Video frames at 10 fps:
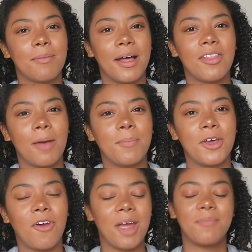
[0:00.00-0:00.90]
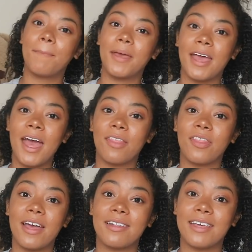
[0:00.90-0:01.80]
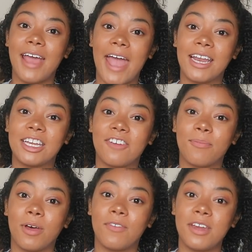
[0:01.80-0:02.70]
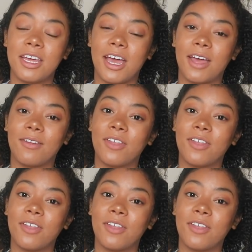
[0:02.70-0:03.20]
well, that'd be great. But yeah, that is the end of my video.